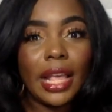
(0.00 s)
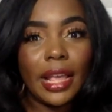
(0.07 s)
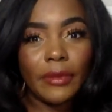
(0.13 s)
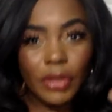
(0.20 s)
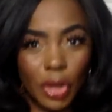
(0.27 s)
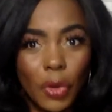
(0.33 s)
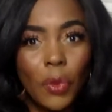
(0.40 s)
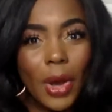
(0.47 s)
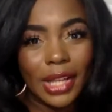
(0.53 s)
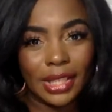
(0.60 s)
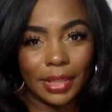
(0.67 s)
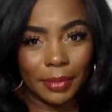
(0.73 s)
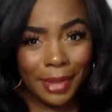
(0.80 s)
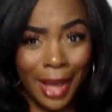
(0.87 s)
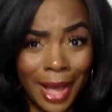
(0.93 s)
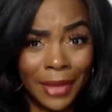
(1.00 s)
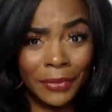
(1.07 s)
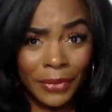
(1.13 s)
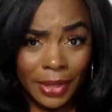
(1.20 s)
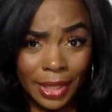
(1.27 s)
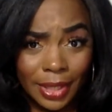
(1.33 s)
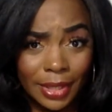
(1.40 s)
If you want some
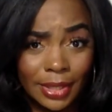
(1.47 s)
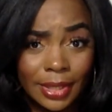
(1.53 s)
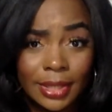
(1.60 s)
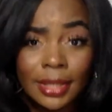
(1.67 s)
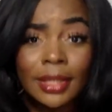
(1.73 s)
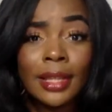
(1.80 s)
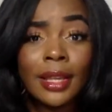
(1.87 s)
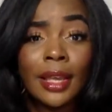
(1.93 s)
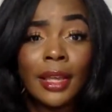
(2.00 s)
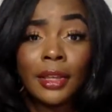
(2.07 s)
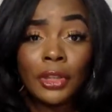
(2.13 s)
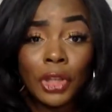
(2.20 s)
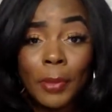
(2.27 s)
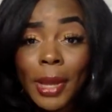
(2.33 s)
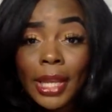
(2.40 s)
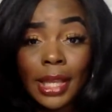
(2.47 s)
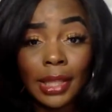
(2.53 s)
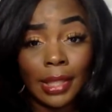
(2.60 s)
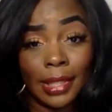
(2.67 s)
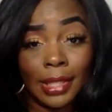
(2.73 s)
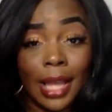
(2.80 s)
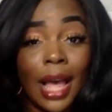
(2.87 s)
confidence, you better
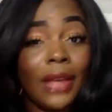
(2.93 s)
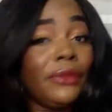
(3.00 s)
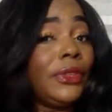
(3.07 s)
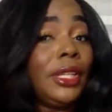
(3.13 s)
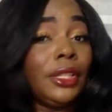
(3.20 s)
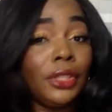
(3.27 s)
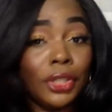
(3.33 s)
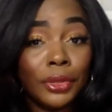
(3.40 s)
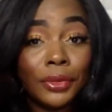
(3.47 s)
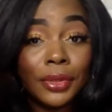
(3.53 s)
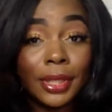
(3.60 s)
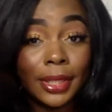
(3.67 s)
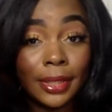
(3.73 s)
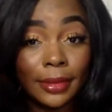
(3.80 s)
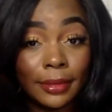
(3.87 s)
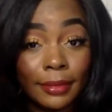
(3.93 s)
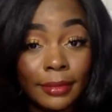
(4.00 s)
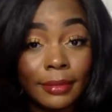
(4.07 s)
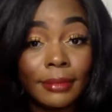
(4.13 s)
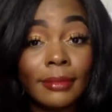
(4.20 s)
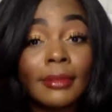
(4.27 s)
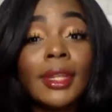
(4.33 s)
get this confident juice.
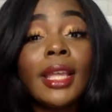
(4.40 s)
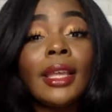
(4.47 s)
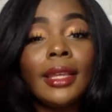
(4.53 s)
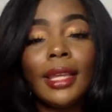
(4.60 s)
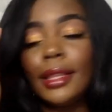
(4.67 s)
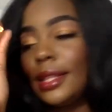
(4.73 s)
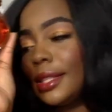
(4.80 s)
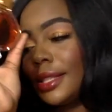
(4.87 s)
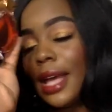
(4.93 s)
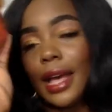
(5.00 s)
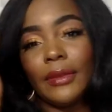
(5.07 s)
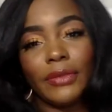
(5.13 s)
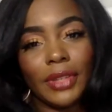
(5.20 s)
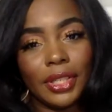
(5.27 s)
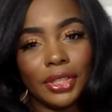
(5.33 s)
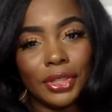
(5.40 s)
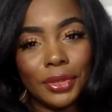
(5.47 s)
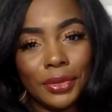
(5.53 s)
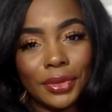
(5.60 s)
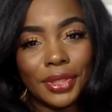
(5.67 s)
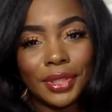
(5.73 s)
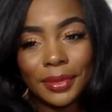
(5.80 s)
Get this confident
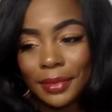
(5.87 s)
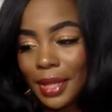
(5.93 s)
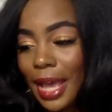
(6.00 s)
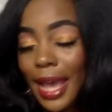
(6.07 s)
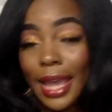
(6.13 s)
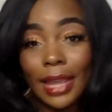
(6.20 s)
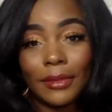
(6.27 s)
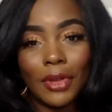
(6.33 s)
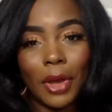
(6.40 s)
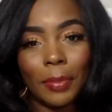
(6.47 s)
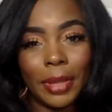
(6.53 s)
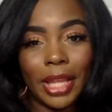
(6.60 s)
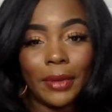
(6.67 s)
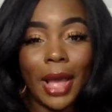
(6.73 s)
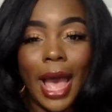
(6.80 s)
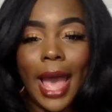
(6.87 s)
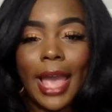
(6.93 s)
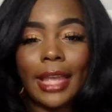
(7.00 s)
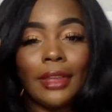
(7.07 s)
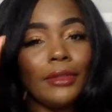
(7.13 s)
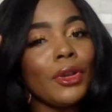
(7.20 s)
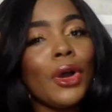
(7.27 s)
juice. I ain't gonna play,
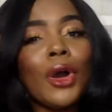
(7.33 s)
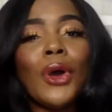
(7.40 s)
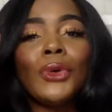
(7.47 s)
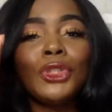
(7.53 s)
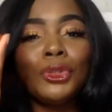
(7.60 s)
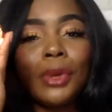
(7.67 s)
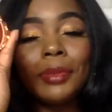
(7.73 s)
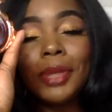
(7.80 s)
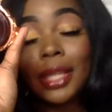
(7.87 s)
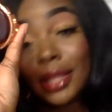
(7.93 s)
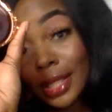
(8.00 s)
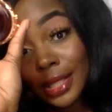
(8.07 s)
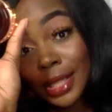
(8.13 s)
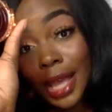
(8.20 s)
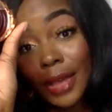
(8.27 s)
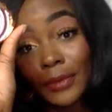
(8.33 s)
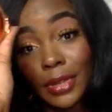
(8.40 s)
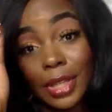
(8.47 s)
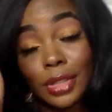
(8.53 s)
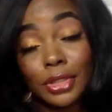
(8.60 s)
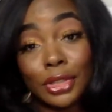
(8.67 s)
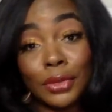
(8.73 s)
I ain't gonna hold you up. Get this
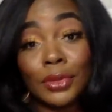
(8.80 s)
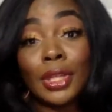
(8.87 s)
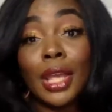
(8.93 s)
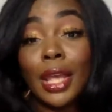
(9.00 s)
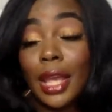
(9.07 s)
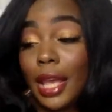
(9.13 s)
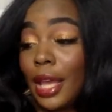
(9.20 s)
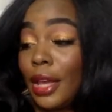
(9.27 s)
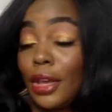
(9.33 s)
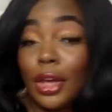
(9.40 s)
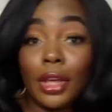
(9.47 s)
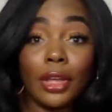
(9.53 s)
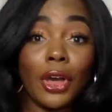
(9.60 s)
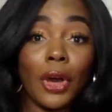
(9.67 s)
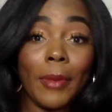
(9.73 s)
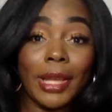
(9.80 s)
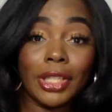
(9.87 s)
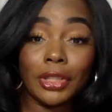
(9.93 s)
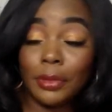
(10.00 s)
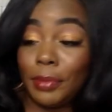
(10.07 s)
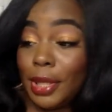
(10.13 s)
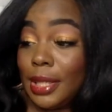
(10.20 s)
confident juice and go
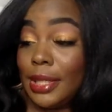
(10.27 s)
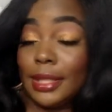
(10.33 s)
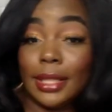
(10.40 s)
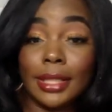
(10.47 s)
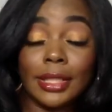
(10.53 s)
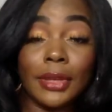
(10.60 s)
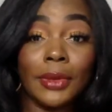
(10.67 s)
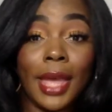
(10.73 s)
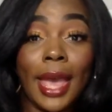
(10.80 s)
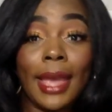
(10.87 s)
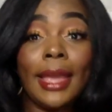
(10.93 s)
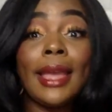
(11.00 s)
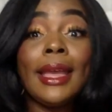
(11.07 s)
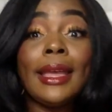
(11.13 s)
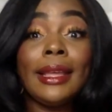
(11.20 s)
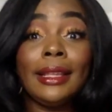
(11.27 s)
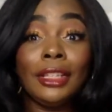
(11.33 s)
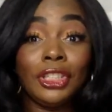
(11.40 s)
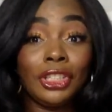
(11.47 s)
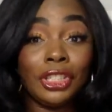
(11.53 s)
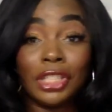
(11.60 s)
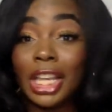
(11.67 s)
about your business, okay?
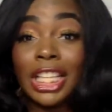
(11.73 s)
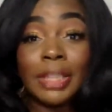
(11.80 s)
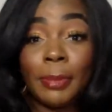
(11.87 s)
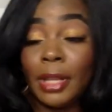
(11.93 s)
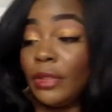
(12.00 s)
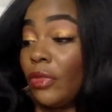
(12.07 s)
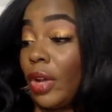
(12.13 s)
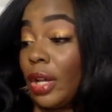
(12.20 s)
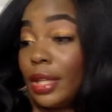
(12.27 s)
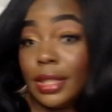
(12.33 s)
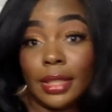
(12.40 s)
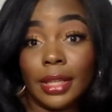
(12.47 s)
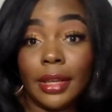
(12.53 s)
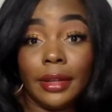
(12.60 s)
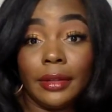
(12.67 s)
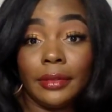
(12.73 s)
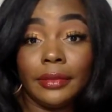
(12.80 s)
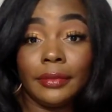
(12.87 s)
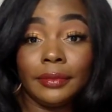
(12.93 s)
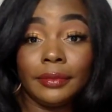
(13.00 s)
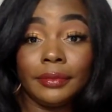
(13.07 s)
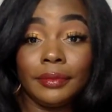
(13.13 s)
She speaks for herself.
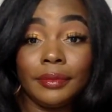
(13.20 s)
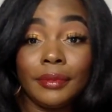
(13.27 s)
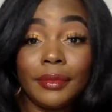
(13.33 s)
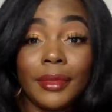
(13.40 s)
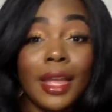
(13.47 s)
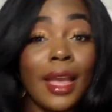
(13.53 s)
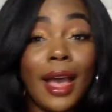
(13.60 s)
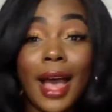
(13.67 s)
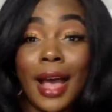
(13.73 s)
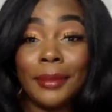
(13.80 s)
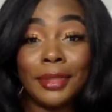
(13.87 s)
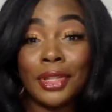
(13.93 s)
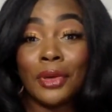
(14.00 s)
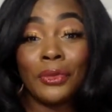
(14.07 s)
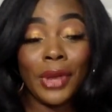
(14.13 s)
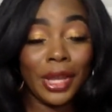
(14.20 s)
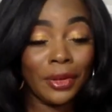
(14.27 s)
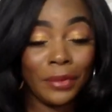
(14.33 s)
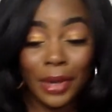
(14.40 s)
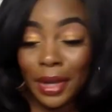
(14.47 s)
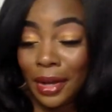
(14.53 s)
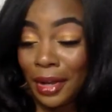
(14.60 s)
I'm so
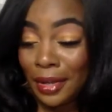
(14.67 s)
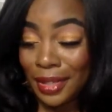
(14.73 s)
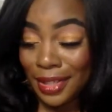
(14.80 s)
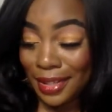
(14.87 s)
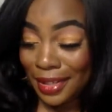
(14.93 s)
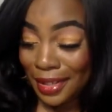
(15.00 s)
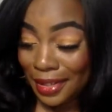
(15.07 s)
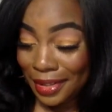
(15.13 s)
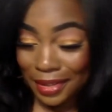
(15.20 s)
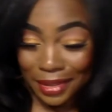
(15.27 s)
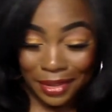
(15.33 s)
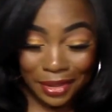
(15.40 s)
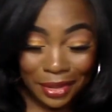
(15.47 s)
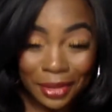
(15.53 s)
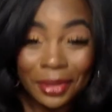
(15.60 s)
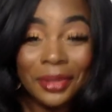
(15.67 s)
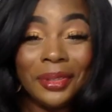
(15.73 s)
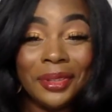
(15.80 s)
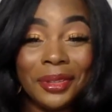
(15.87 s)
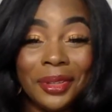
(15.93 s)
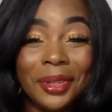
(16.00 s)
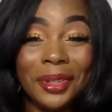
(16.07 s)
ready to wear her in the,
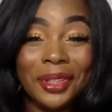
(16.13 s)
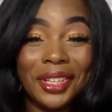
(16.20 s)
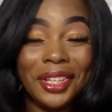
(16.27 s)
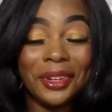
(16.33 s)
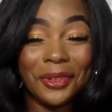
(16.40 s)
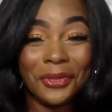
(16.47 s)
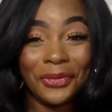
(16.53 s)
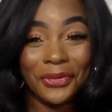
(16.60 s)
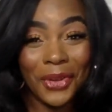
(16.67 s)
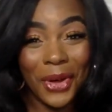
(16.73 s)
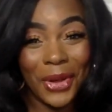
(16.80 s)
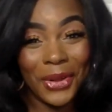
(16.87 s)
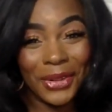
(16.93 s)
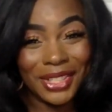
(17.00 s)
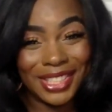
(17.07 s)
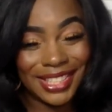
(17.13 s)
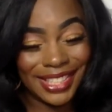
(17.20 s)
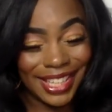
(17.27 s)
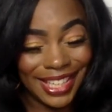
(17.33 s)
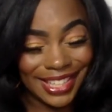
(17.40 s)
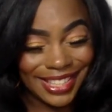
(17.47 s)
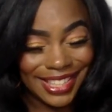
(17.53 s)
in the fall
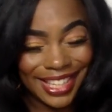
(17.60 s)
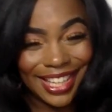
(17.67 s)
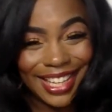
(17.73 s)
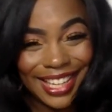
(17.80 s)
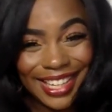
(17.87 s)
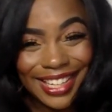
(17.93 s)
season.